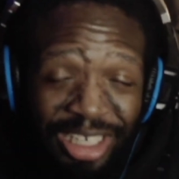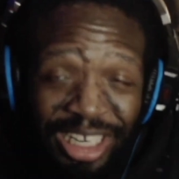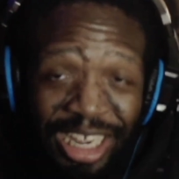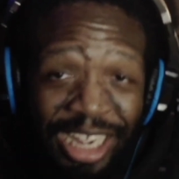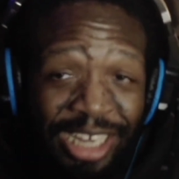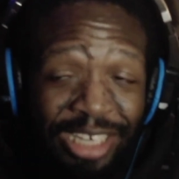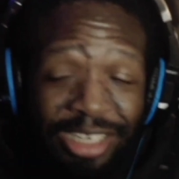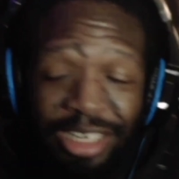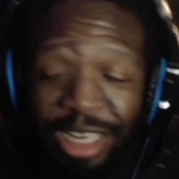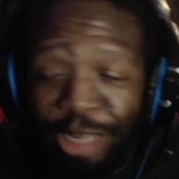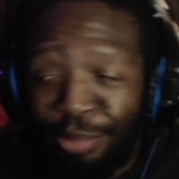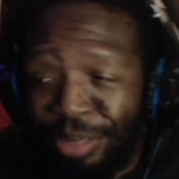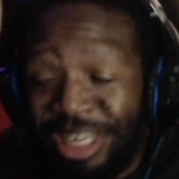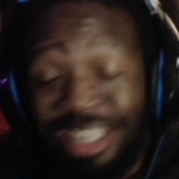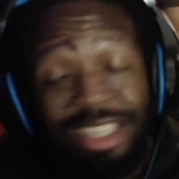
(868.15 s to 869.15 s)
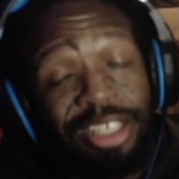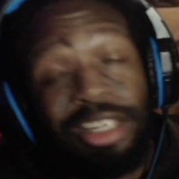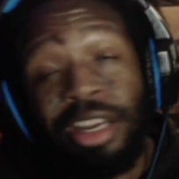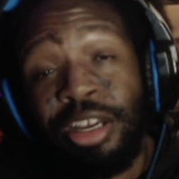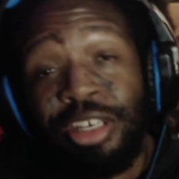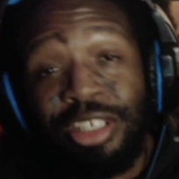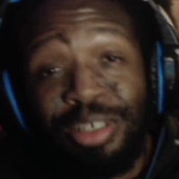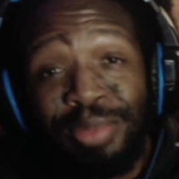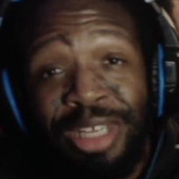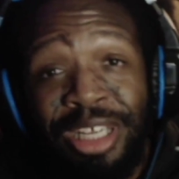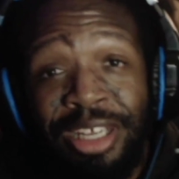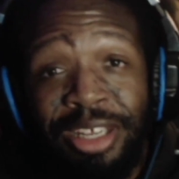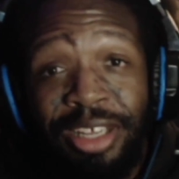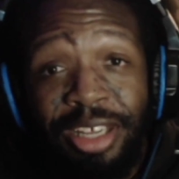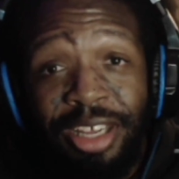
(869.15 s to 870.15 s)
It, it means a ton to
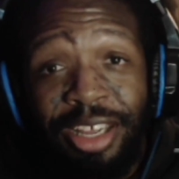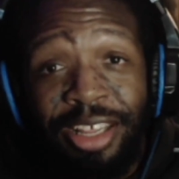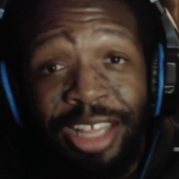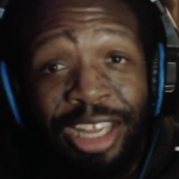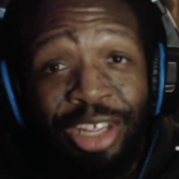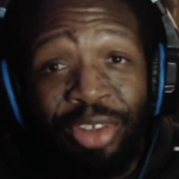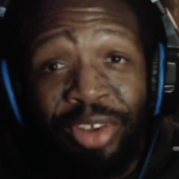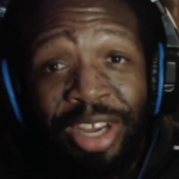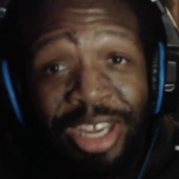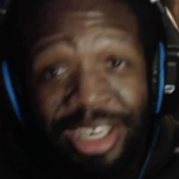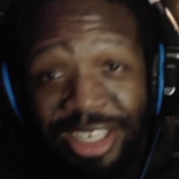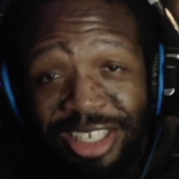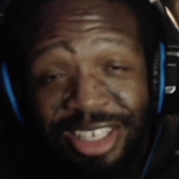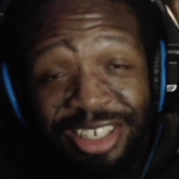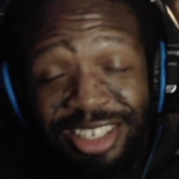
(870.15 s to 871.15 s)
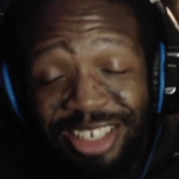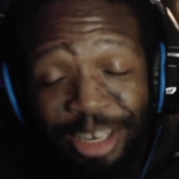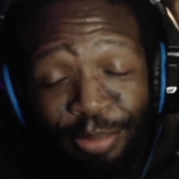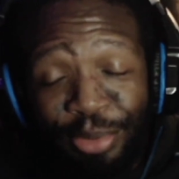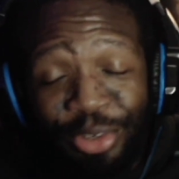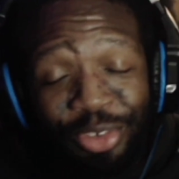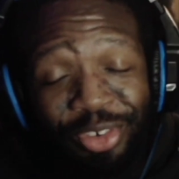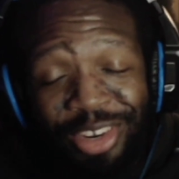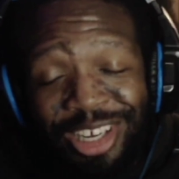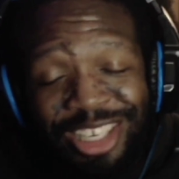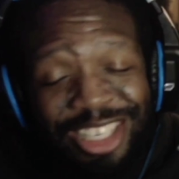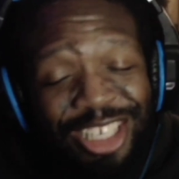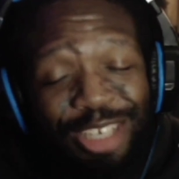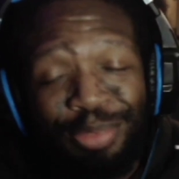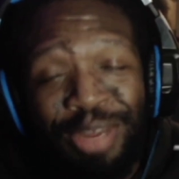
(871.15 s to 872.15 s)
me that you guys stumbled
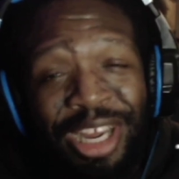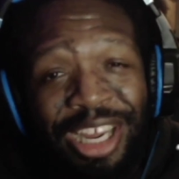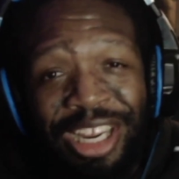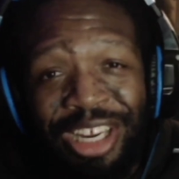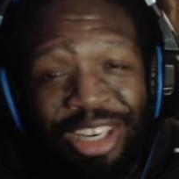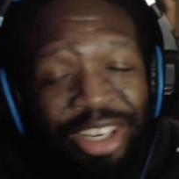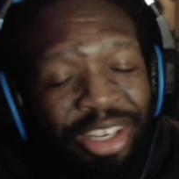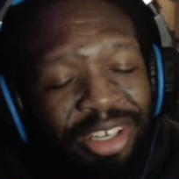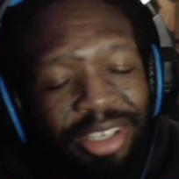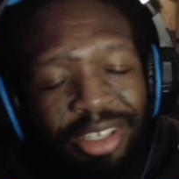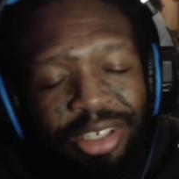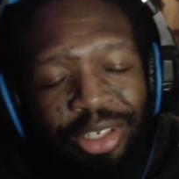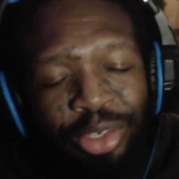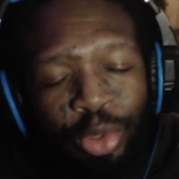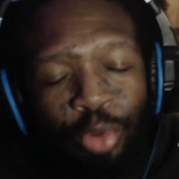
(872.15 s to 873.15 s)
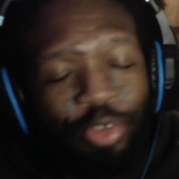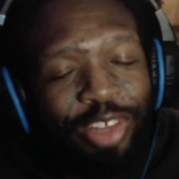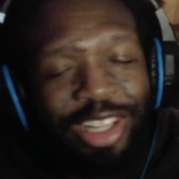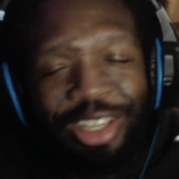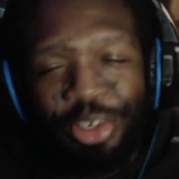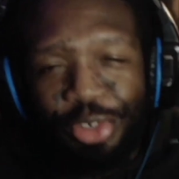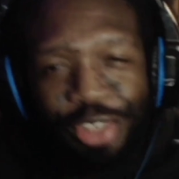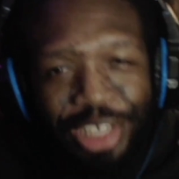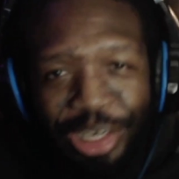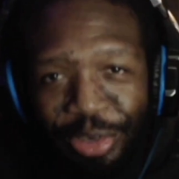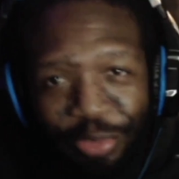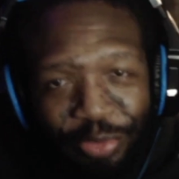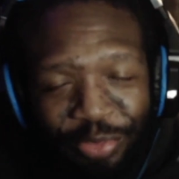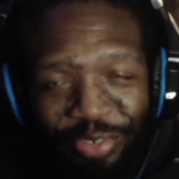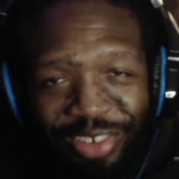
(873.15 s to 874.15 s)
across my goofy little
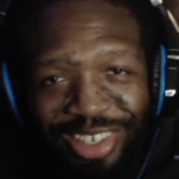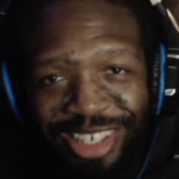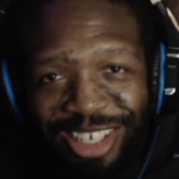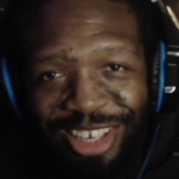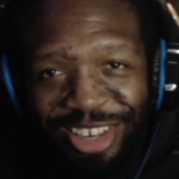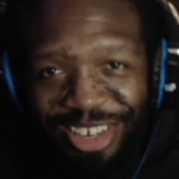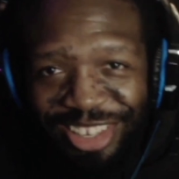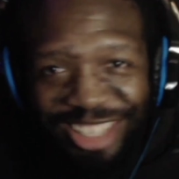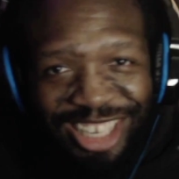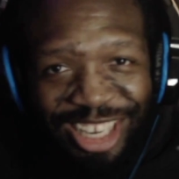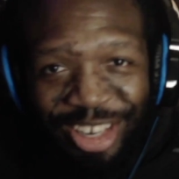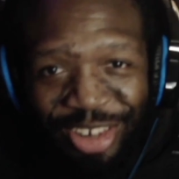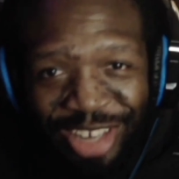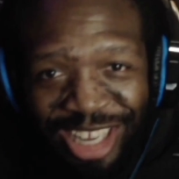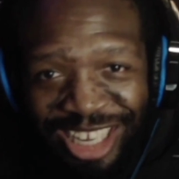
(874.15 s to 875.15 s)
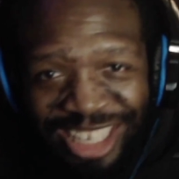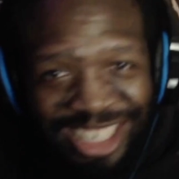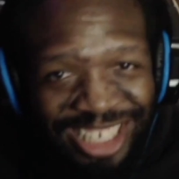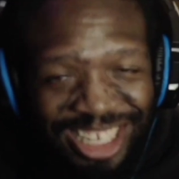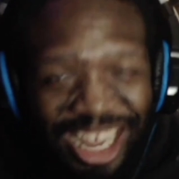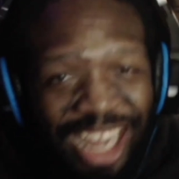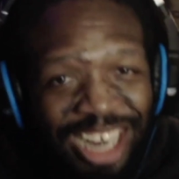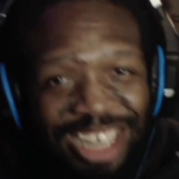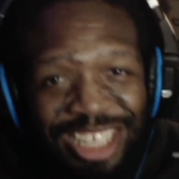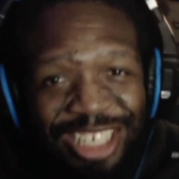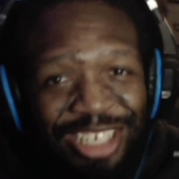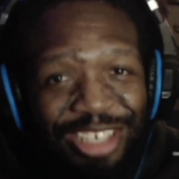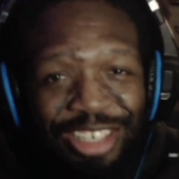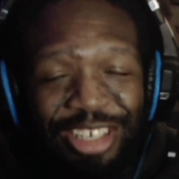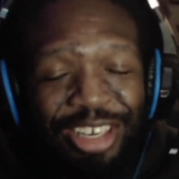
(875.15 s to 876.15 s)
self on the internet and decided
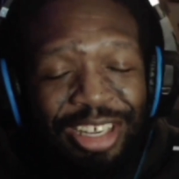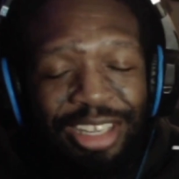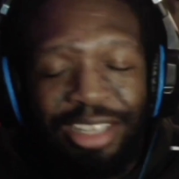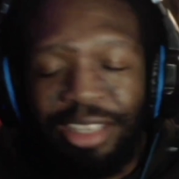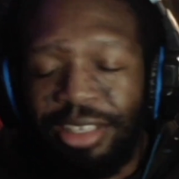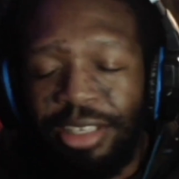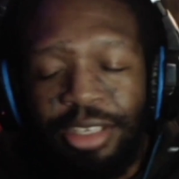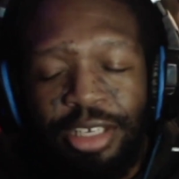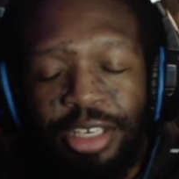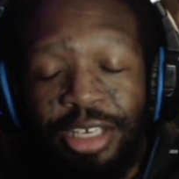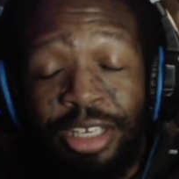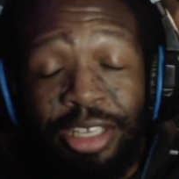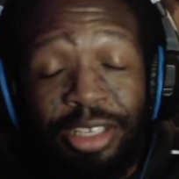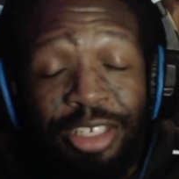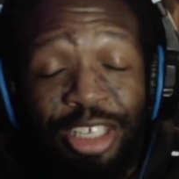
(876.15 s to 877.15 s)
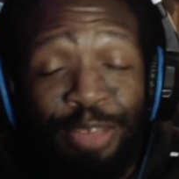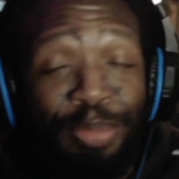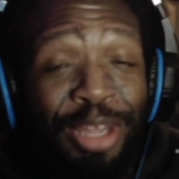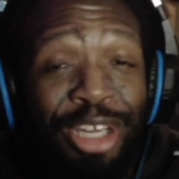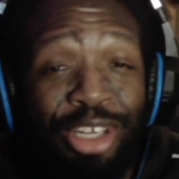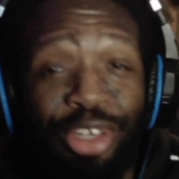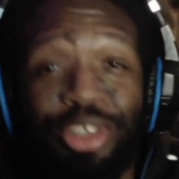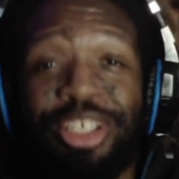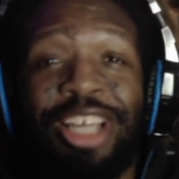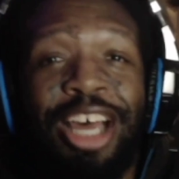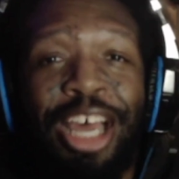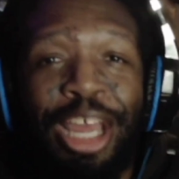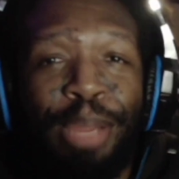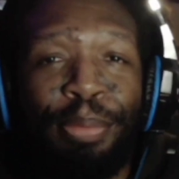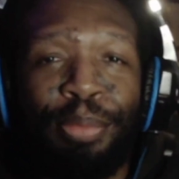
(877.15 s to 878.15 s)
to spend your
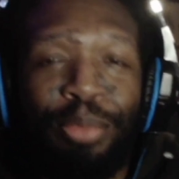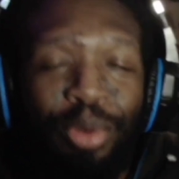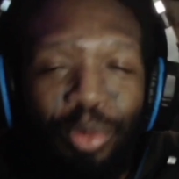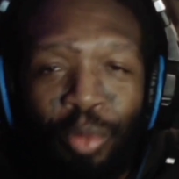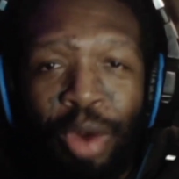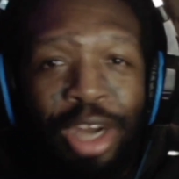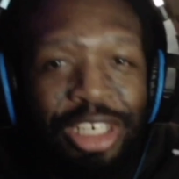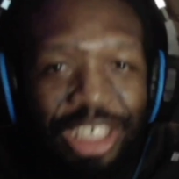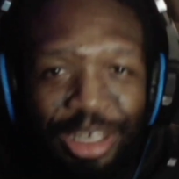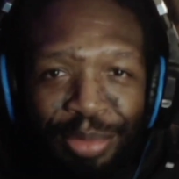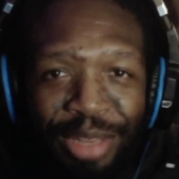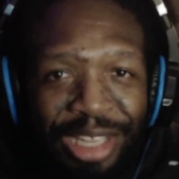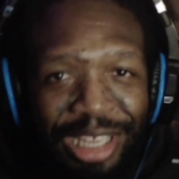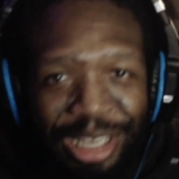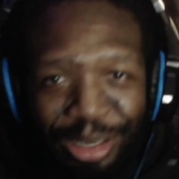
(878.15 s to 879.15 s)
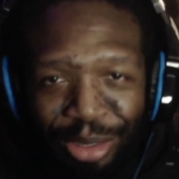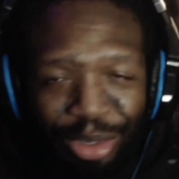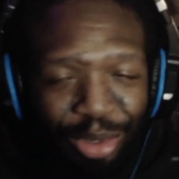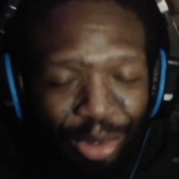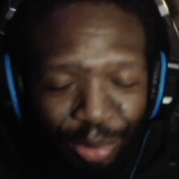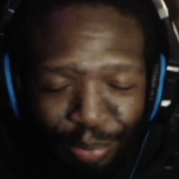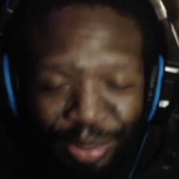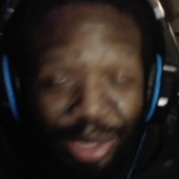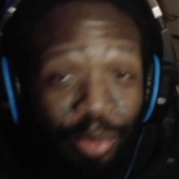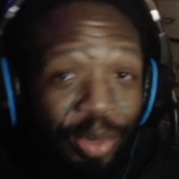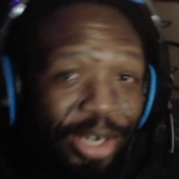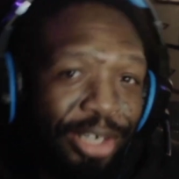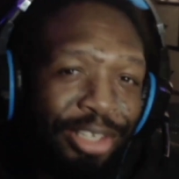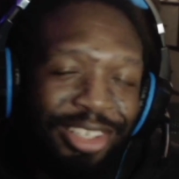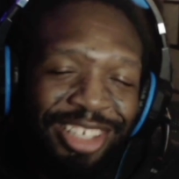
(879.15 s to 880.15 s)
time watching me be
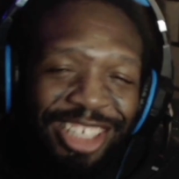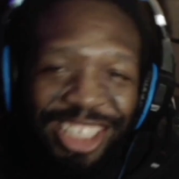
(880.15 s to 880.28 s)
weird.